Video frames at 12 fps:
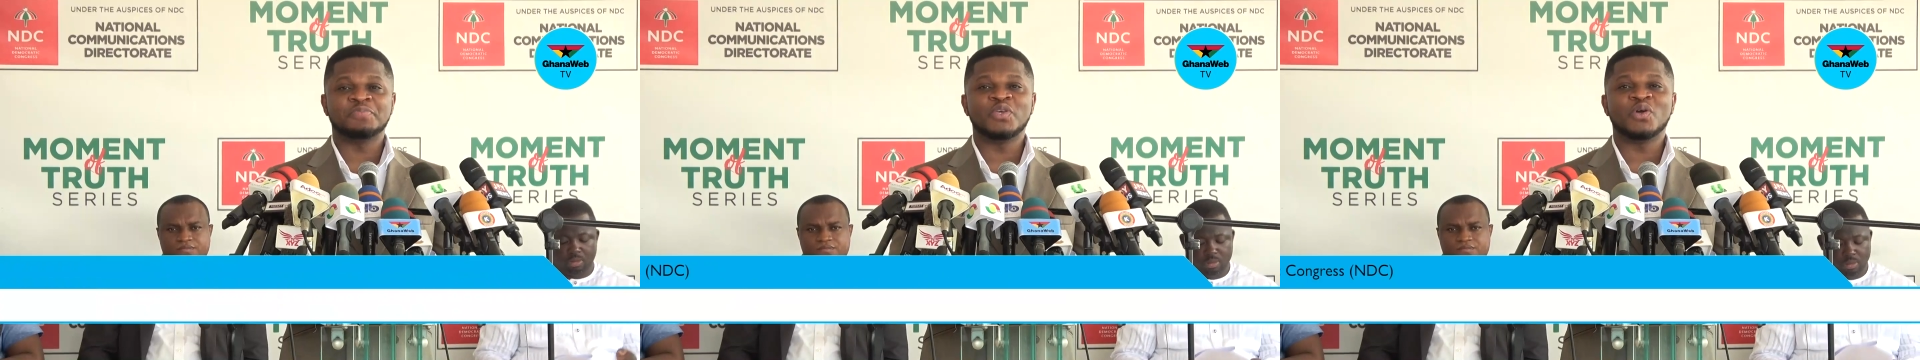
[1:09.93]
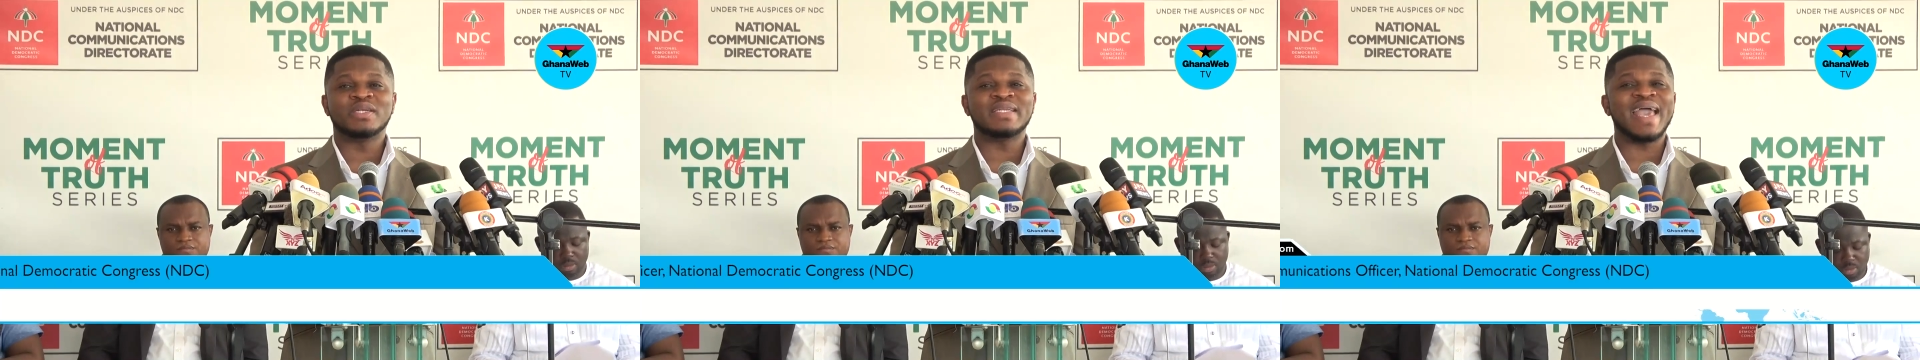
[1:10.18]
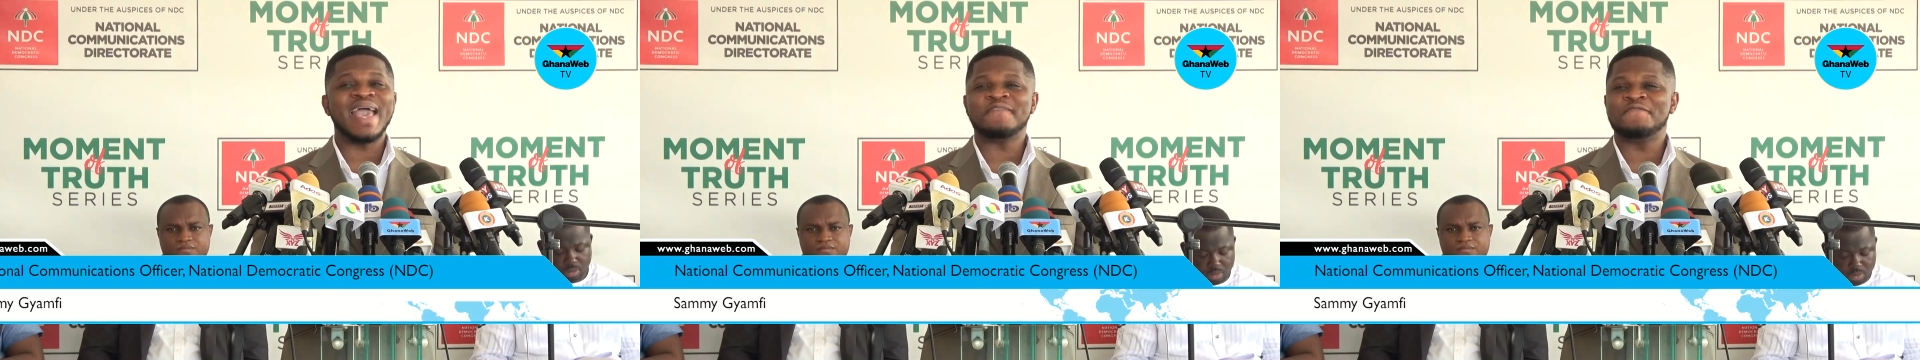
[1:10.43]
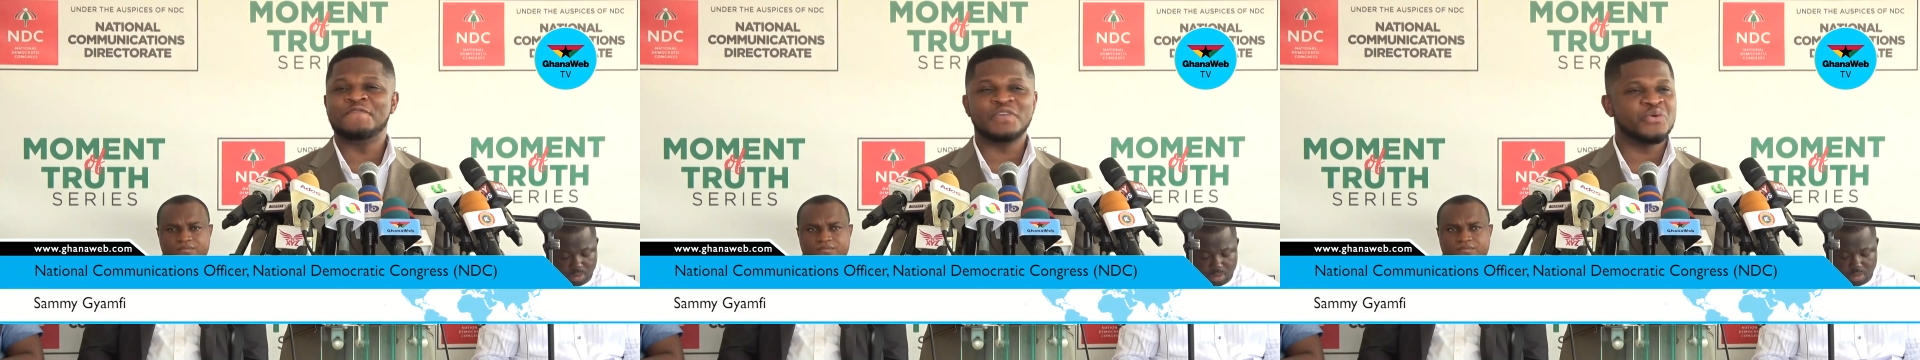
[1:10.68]
Speaker 1: beyond
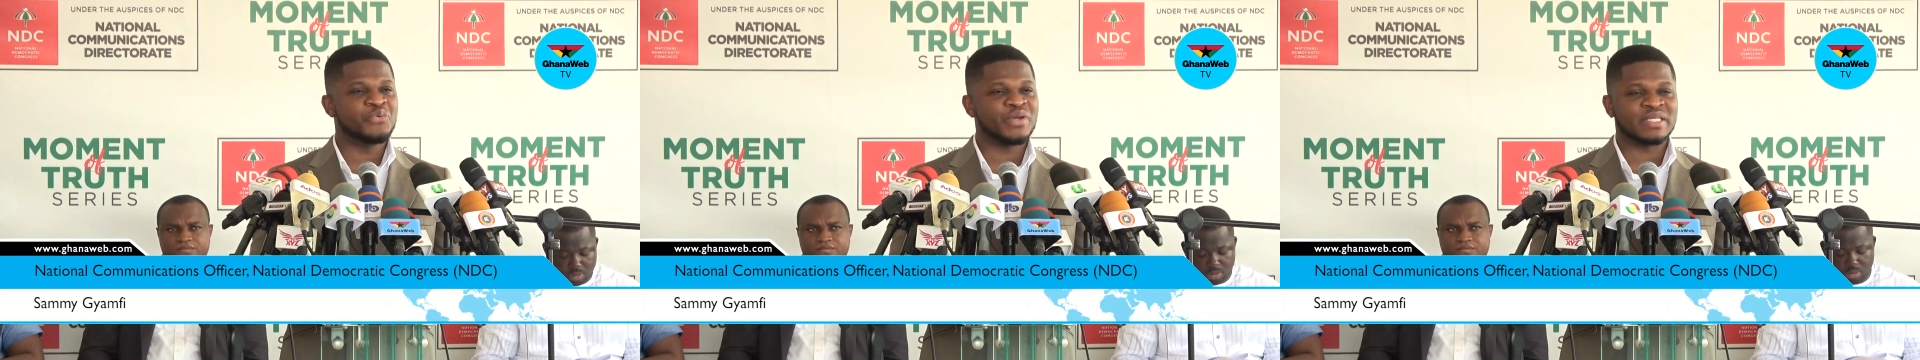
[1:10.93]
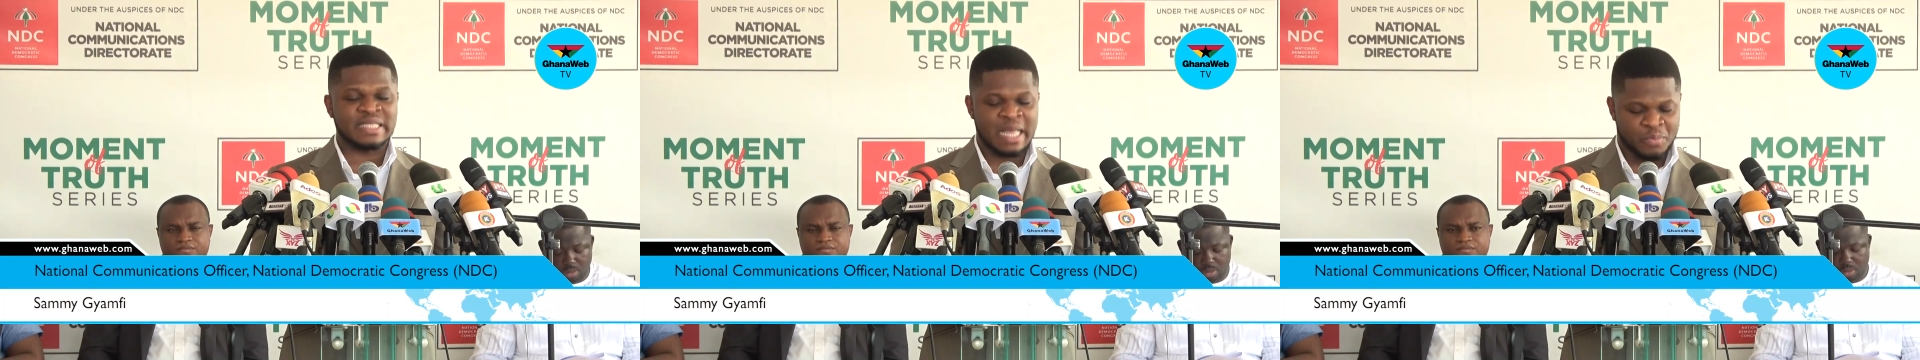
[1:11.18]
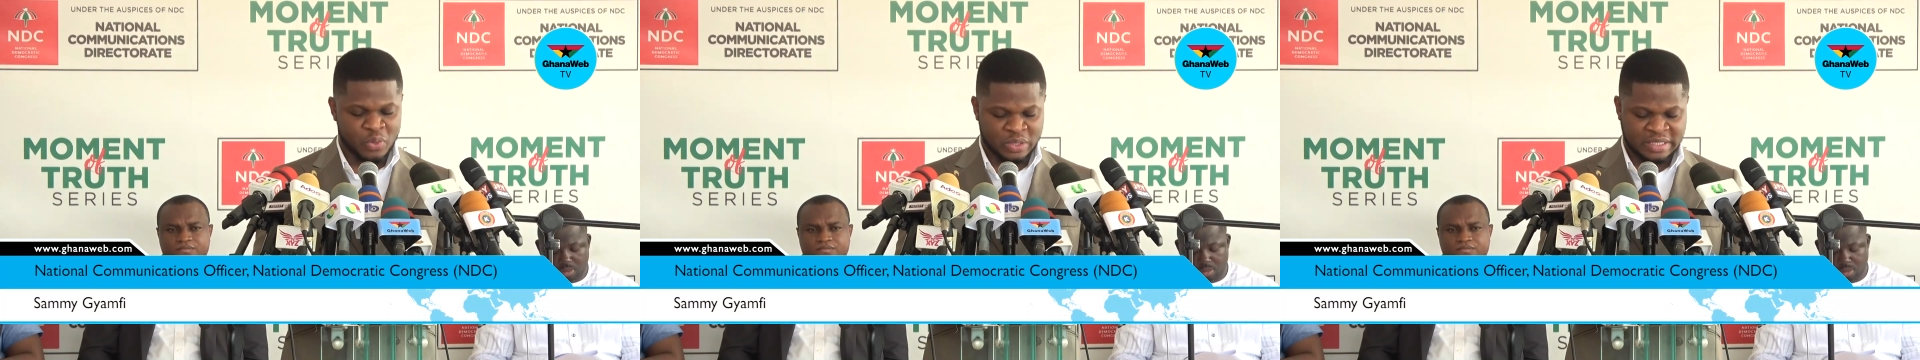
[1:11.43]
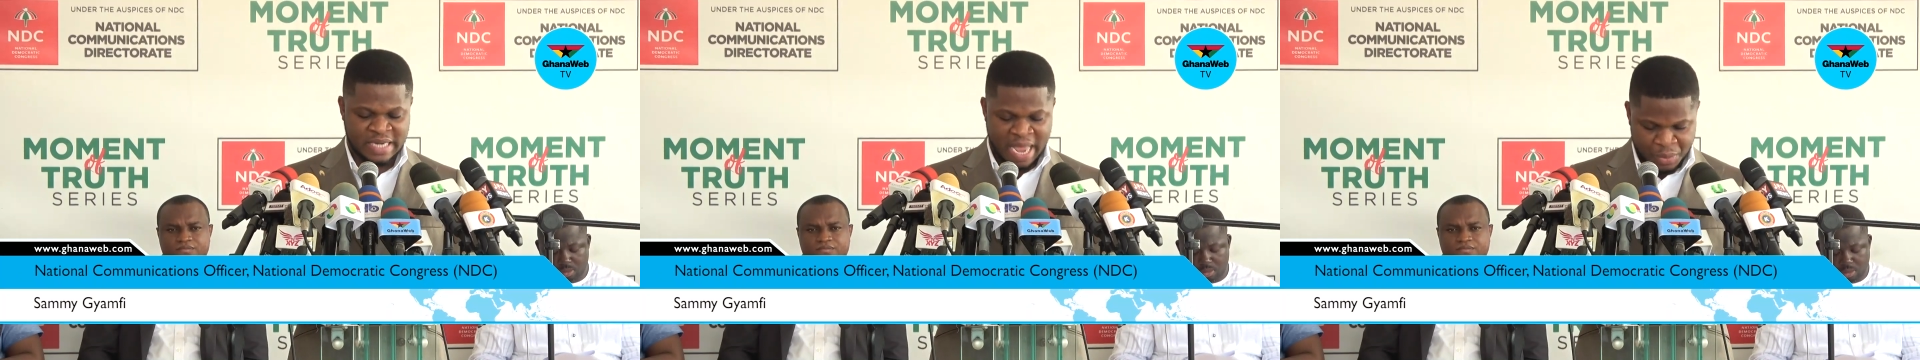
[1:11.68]
every
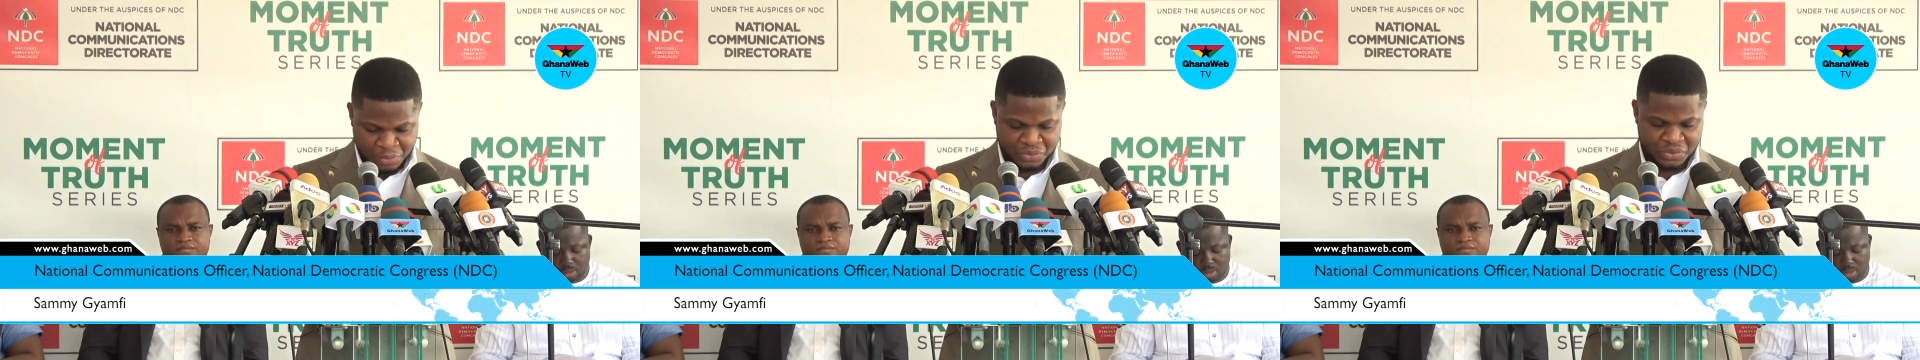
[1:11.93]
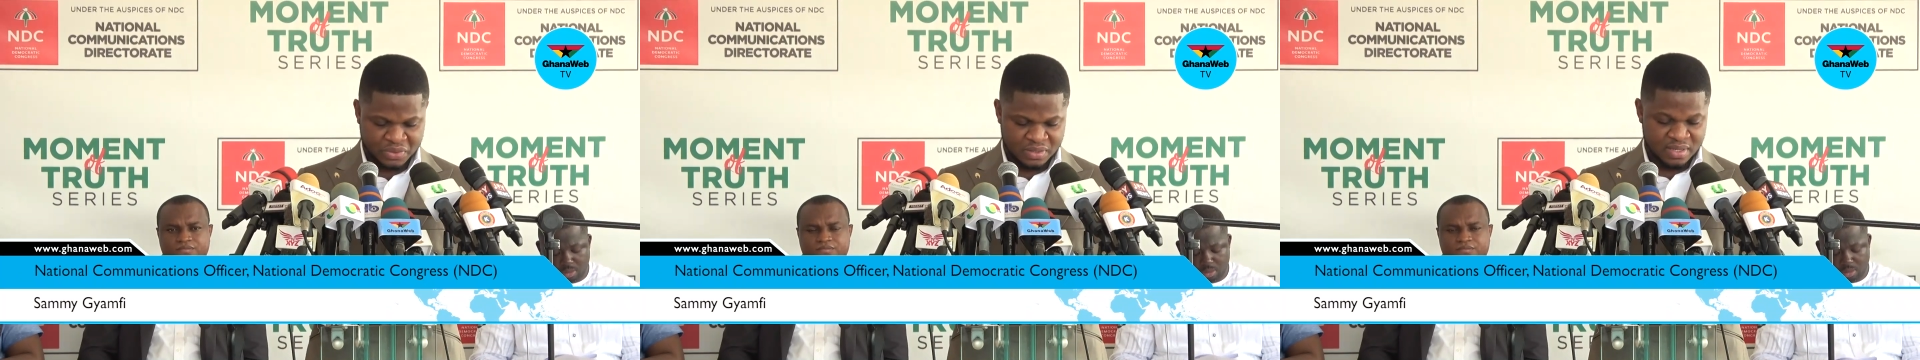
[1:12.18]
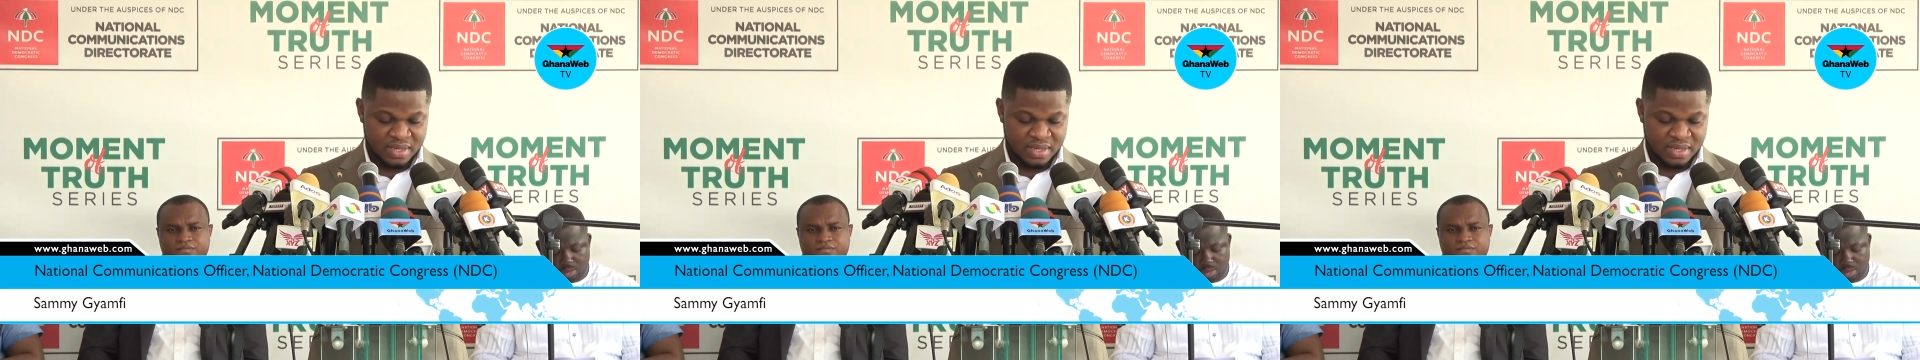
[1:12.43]
reasonable doubt